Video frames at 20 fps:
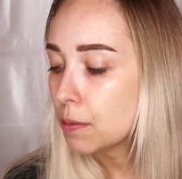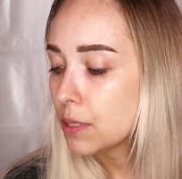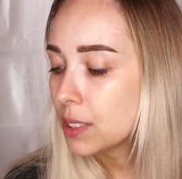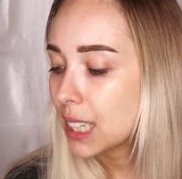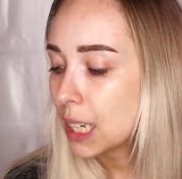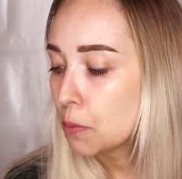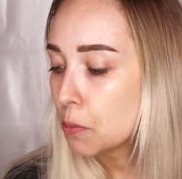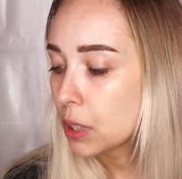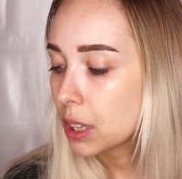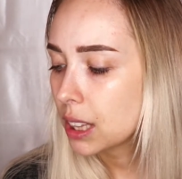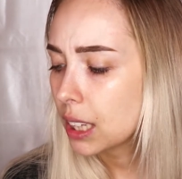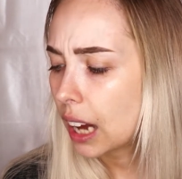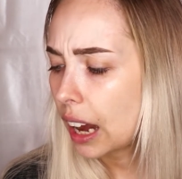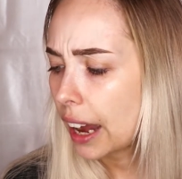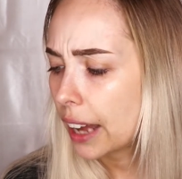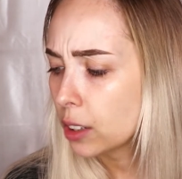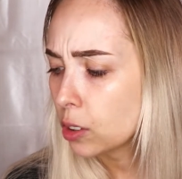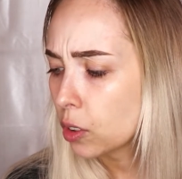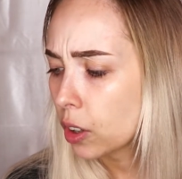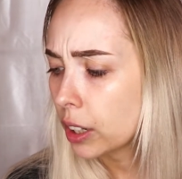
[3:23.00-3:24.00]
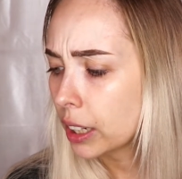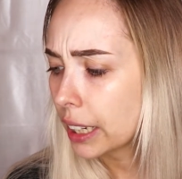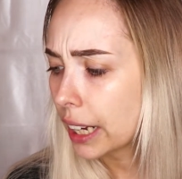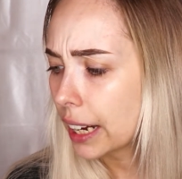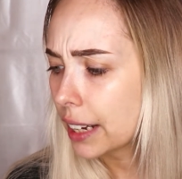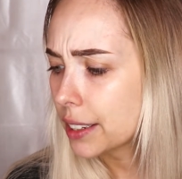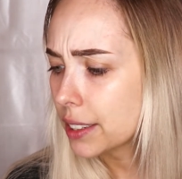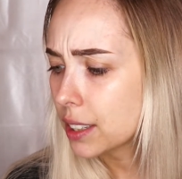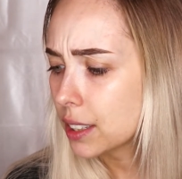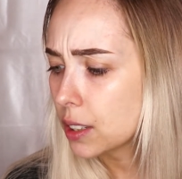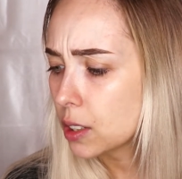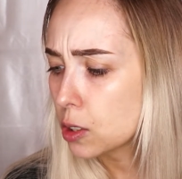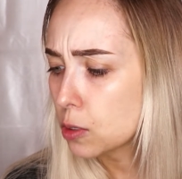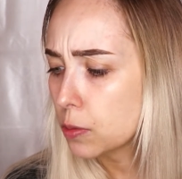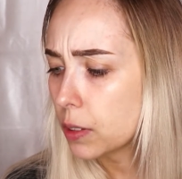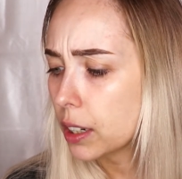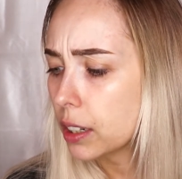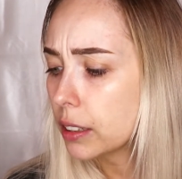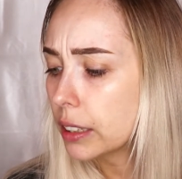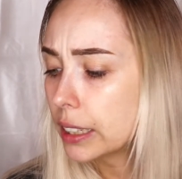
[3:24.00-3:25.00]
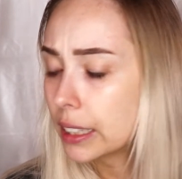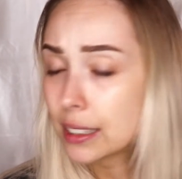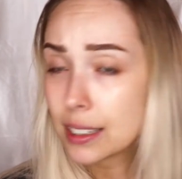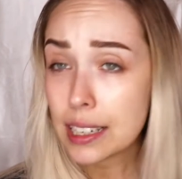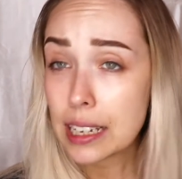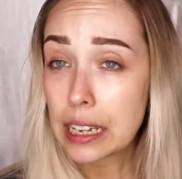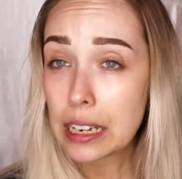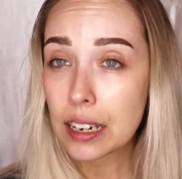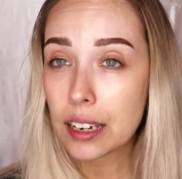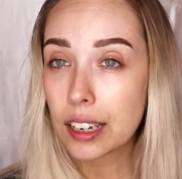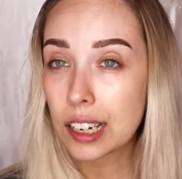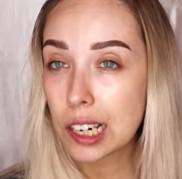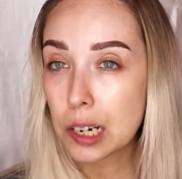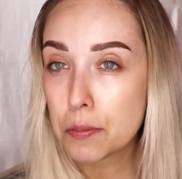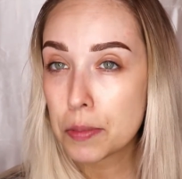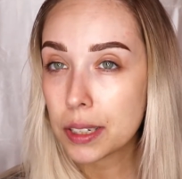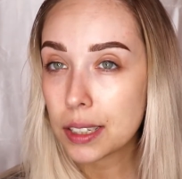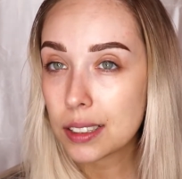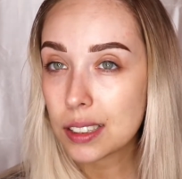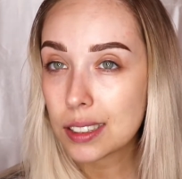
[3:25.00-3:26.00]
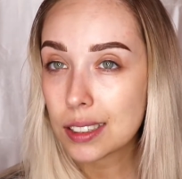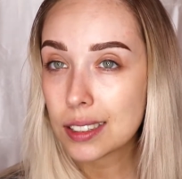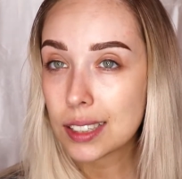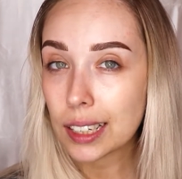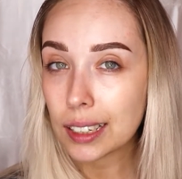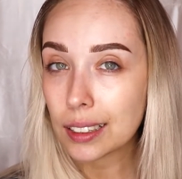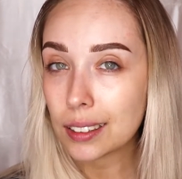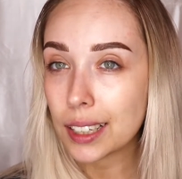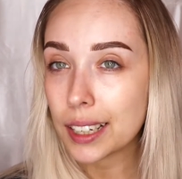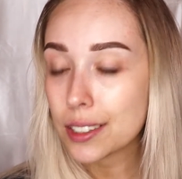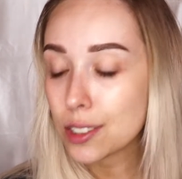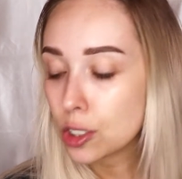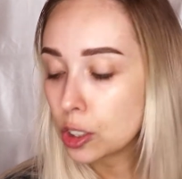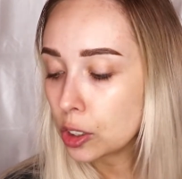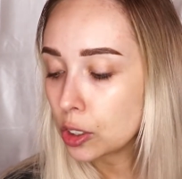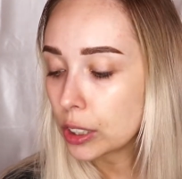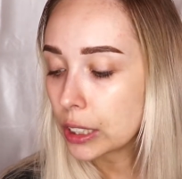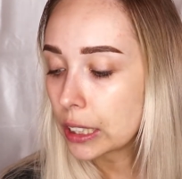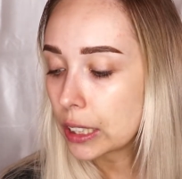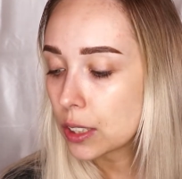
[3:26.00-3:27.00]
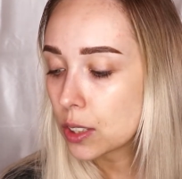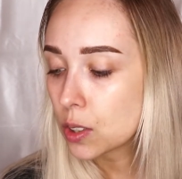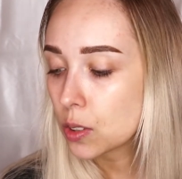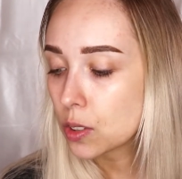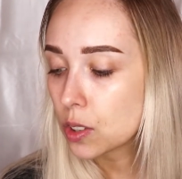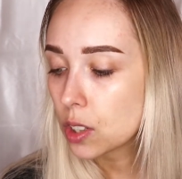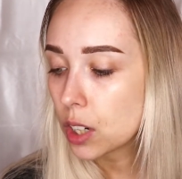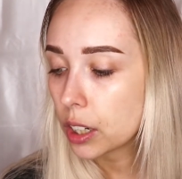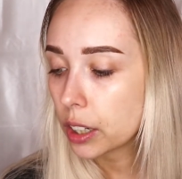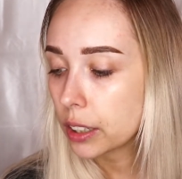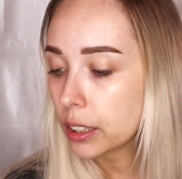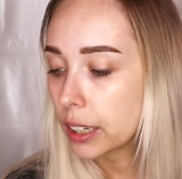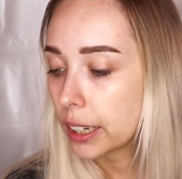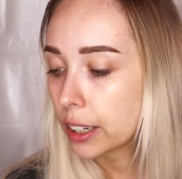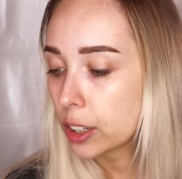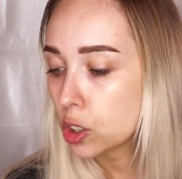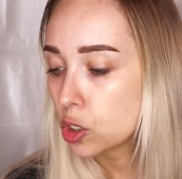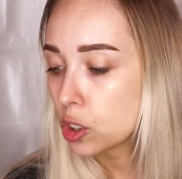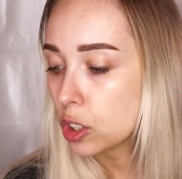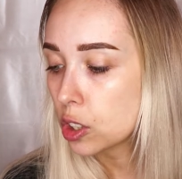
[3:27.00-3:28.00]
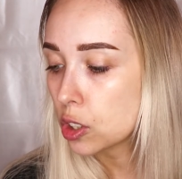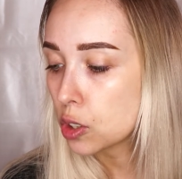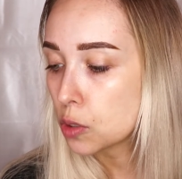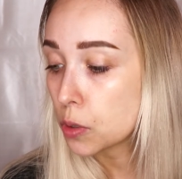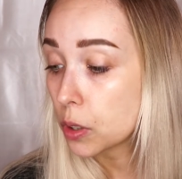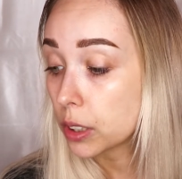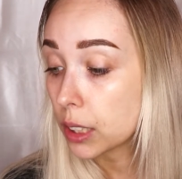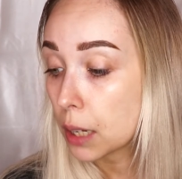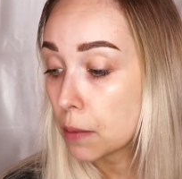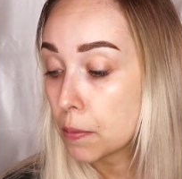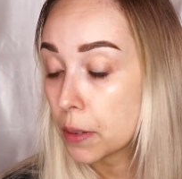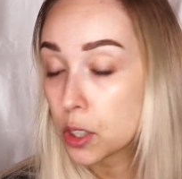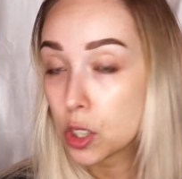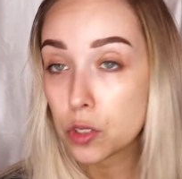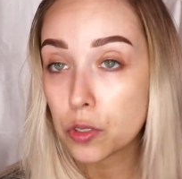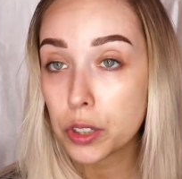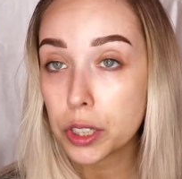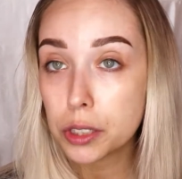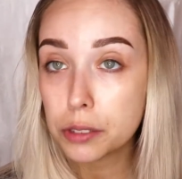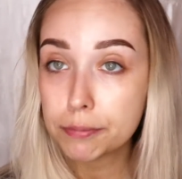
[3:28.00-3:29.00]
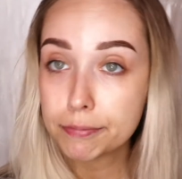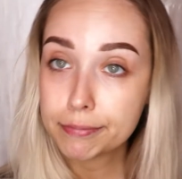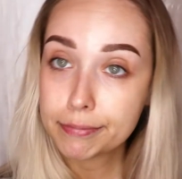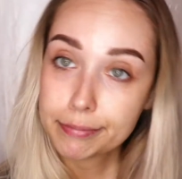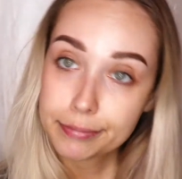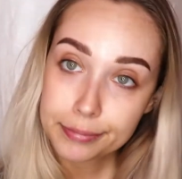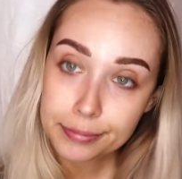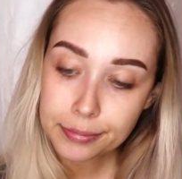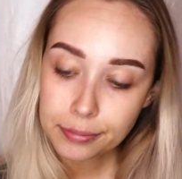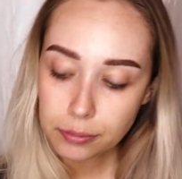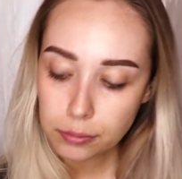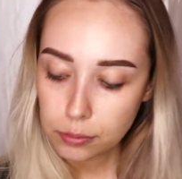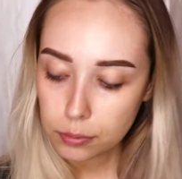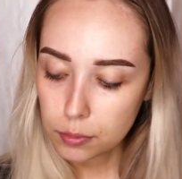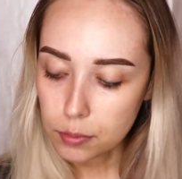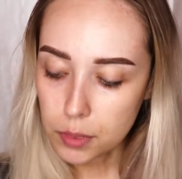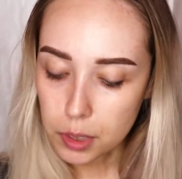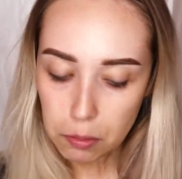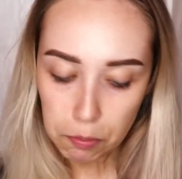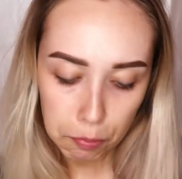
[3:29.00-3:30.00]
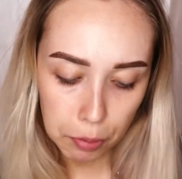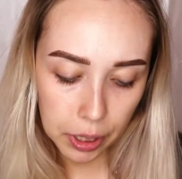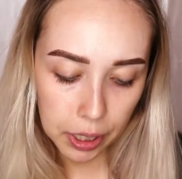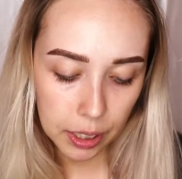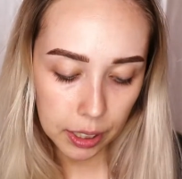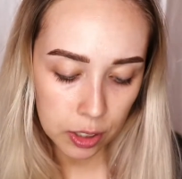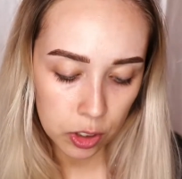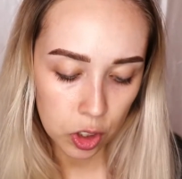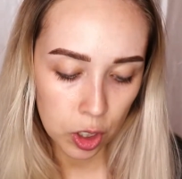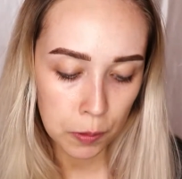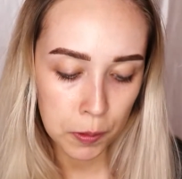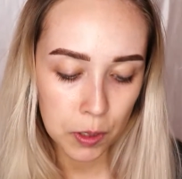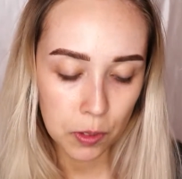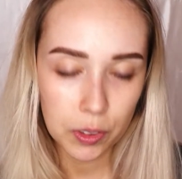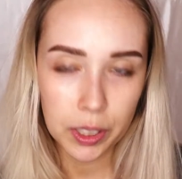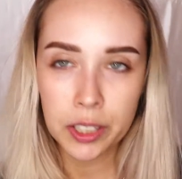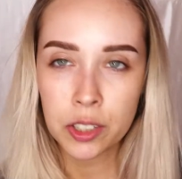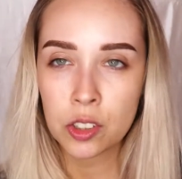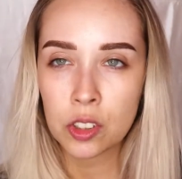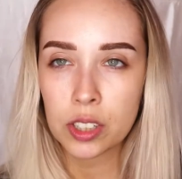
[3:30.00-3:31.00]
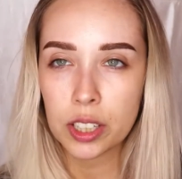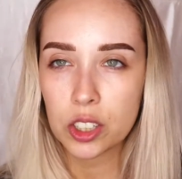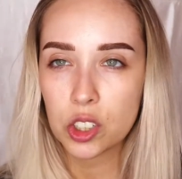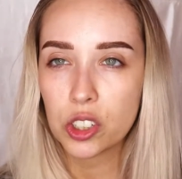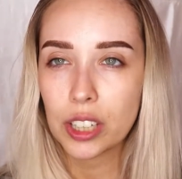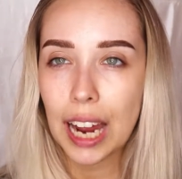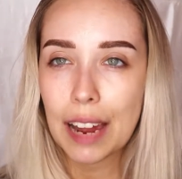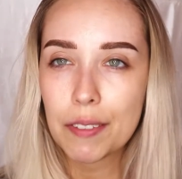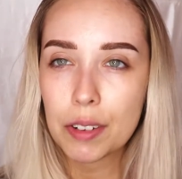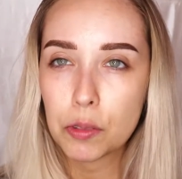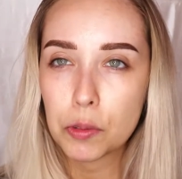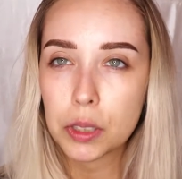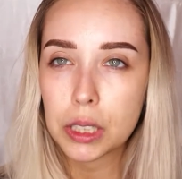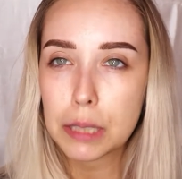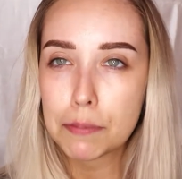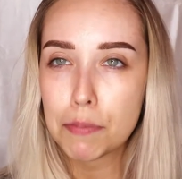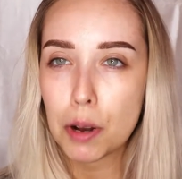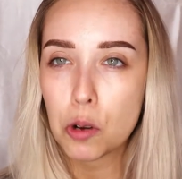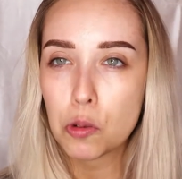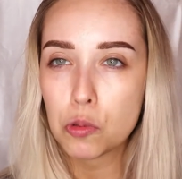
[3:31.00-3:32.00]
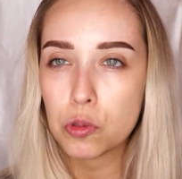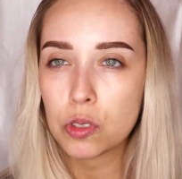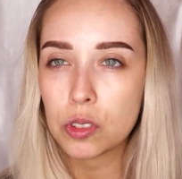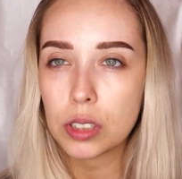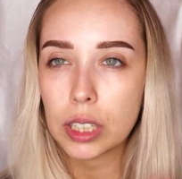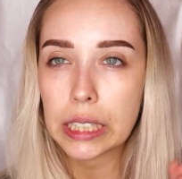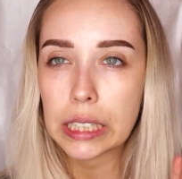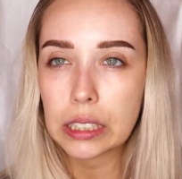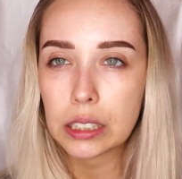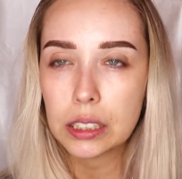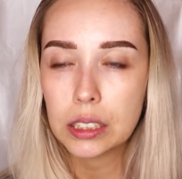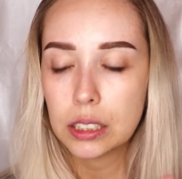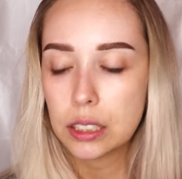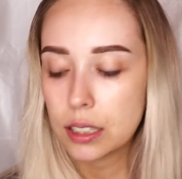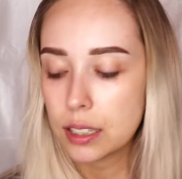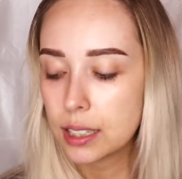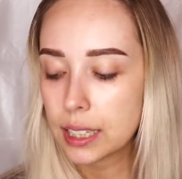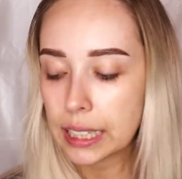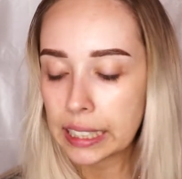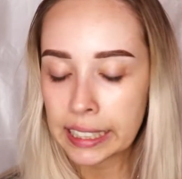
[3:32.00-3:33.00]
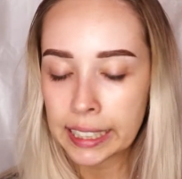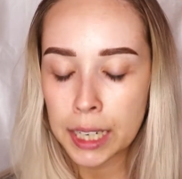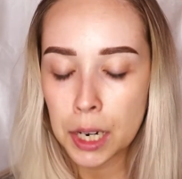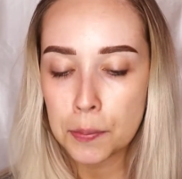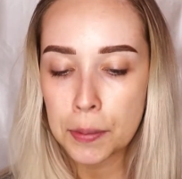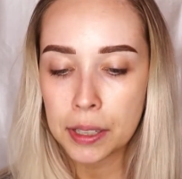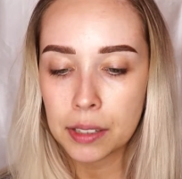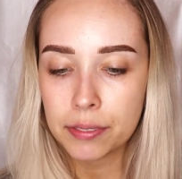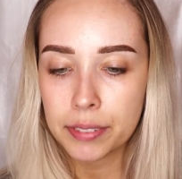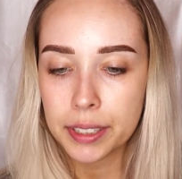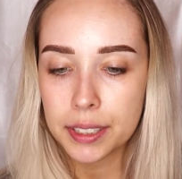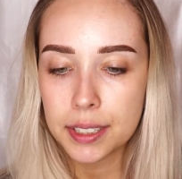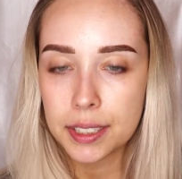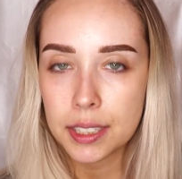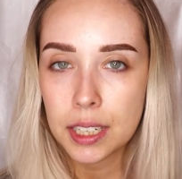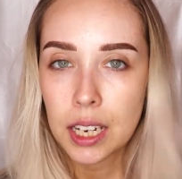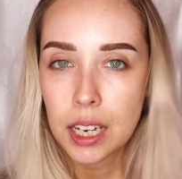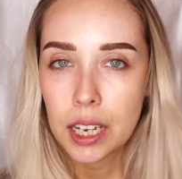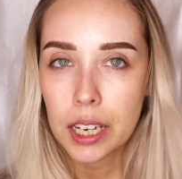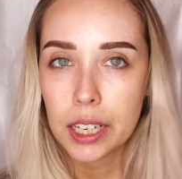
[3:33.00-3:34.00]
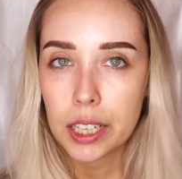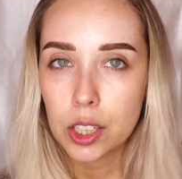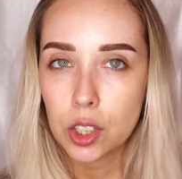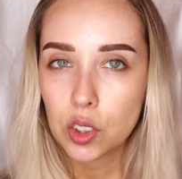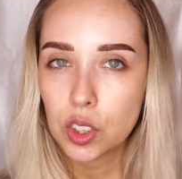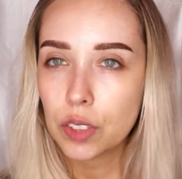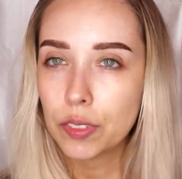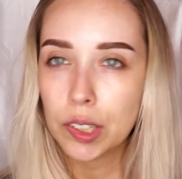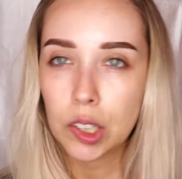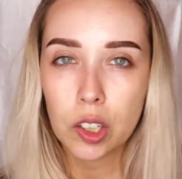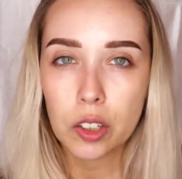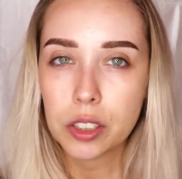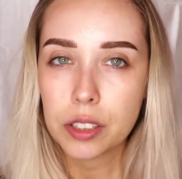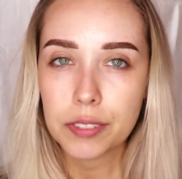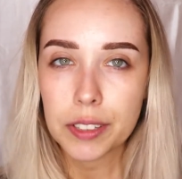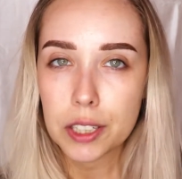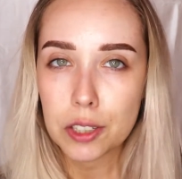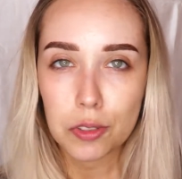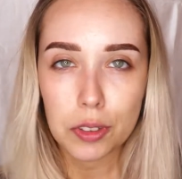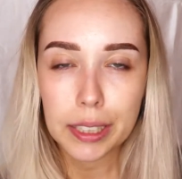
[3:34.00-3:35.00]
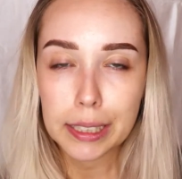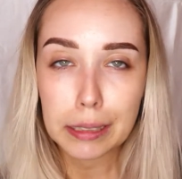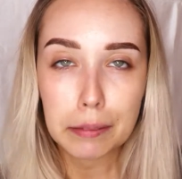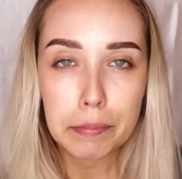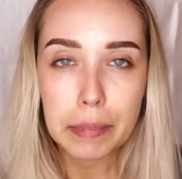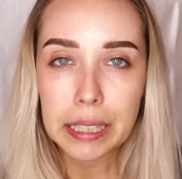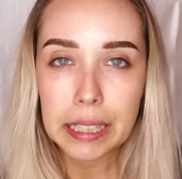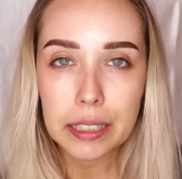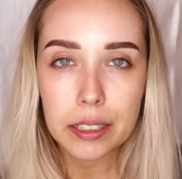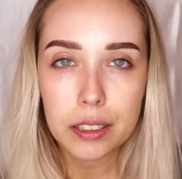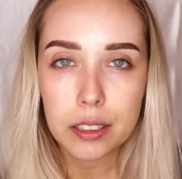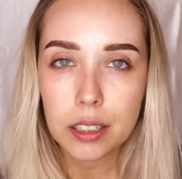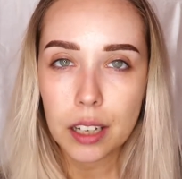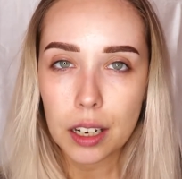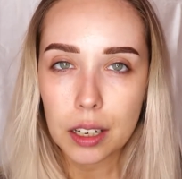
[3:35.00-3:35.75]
Same with the hyaluronic acid as well. It's in here, but it's the second last ingredient, so it's not going to actually do all that much for you. But in terms of cleansers actually having really potent like skincare benefits, you're leaving it on your face for like a minute.